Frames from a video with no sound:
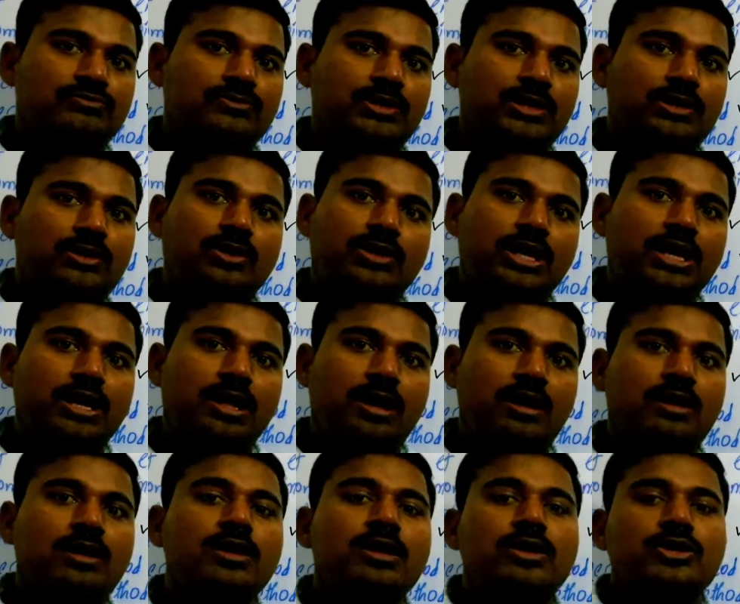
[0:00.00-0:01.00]
Okay, na?
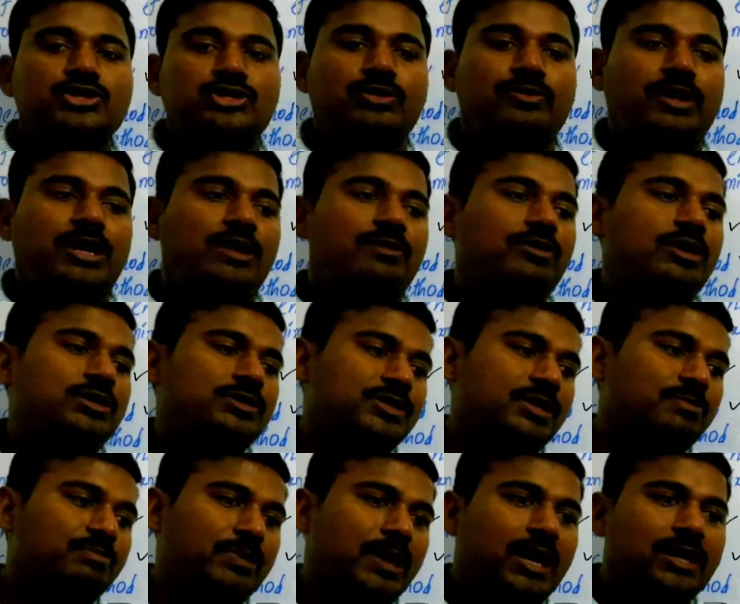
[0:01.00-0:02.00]
So whenever some
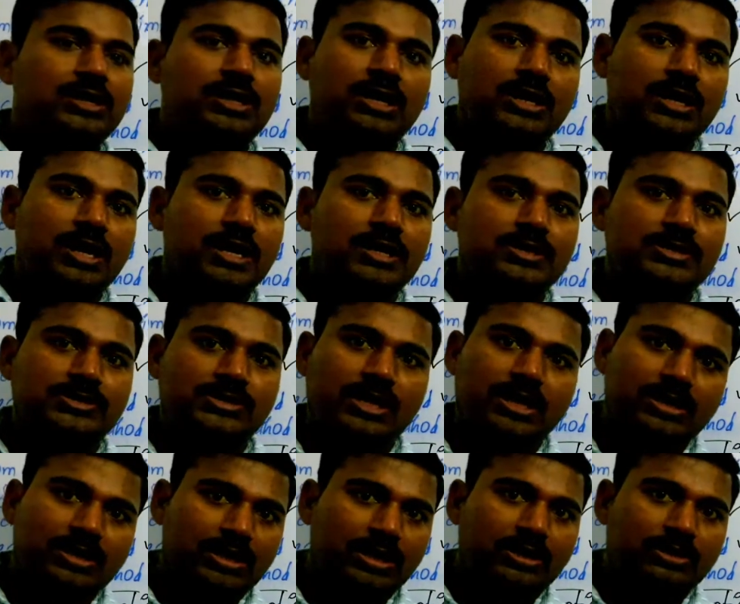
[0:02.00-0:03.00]
bacteria is
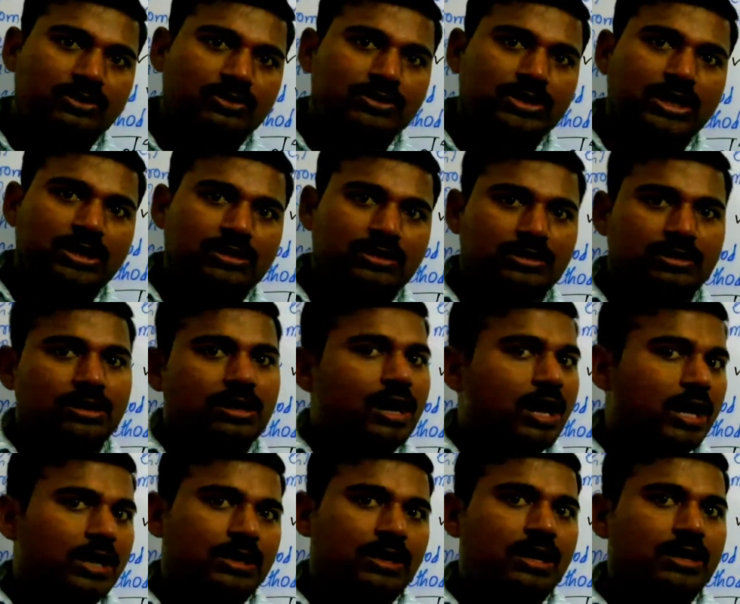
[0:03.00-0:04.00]
sent into that
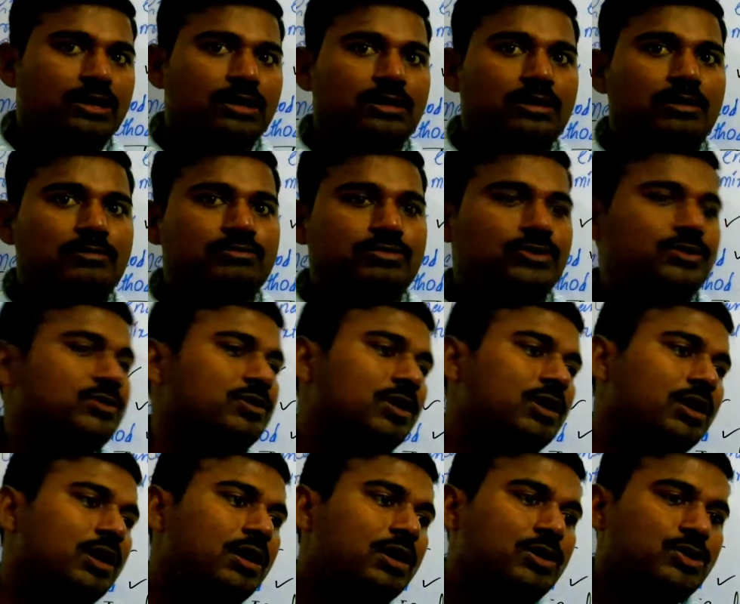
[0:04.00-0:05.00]
organic compound,
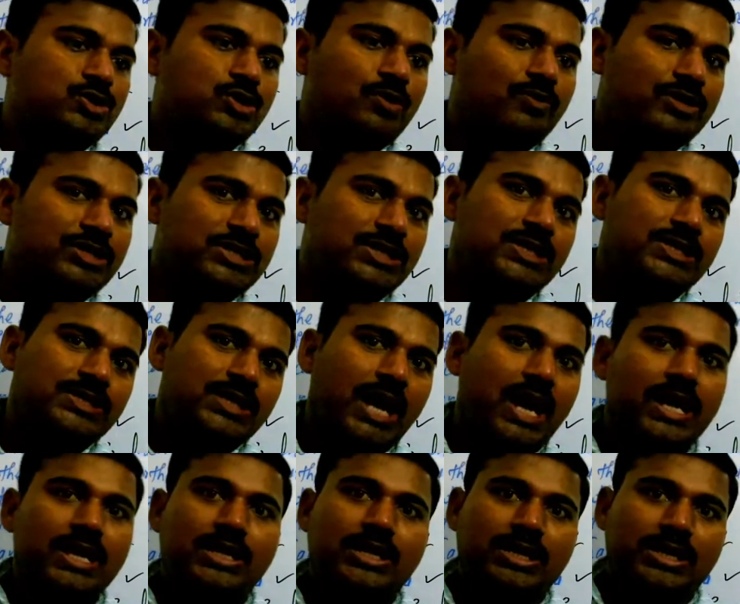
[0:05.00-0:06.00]
so which is
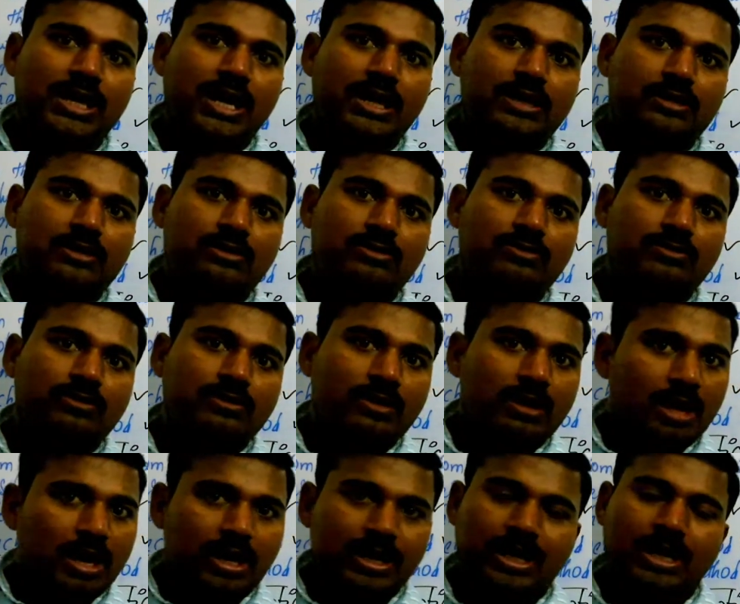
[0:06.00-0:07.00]
high reactive
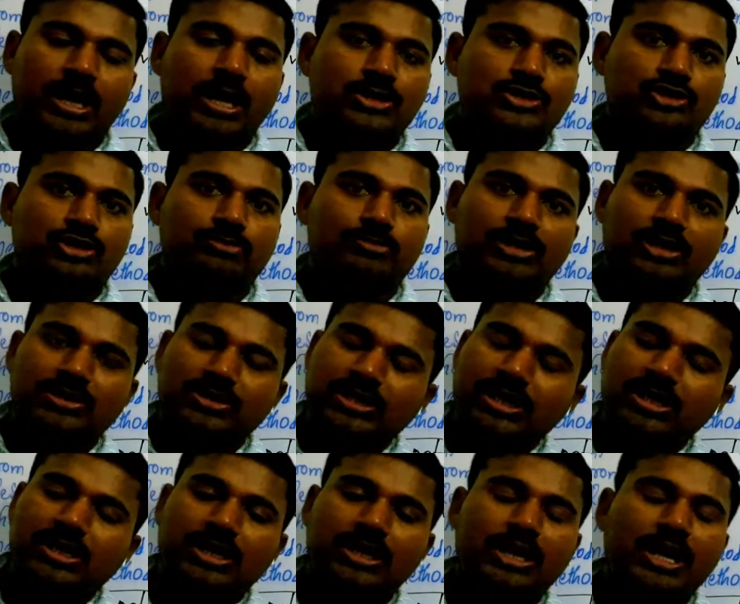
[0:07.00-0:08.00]
enantiomer, that
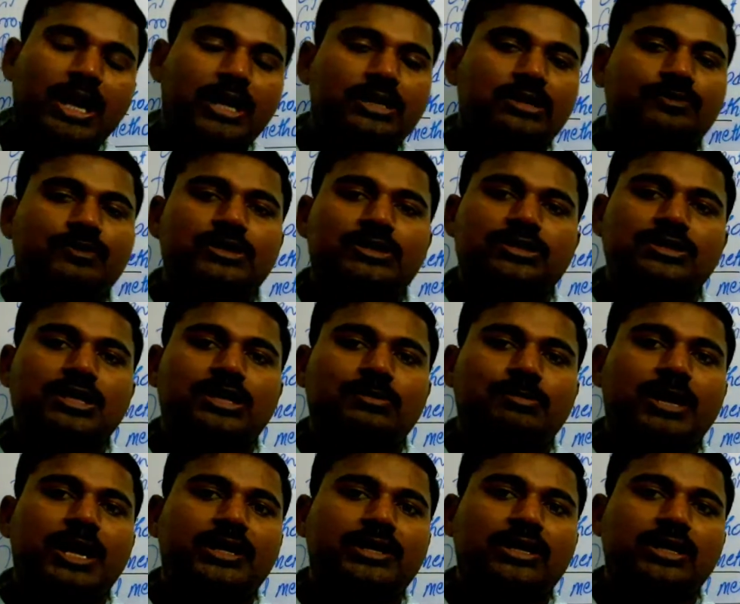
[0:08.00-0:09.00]
react with that
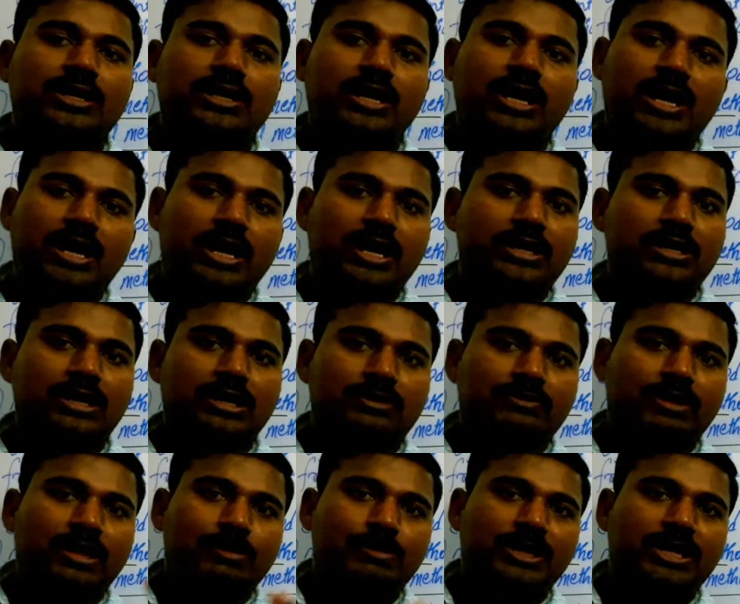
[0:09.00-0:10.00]
bacteria and it
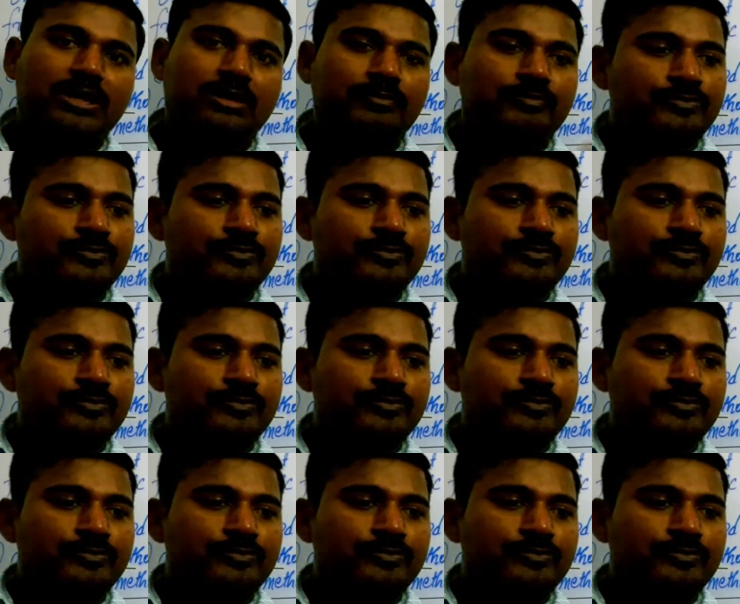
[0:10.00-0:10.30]
will be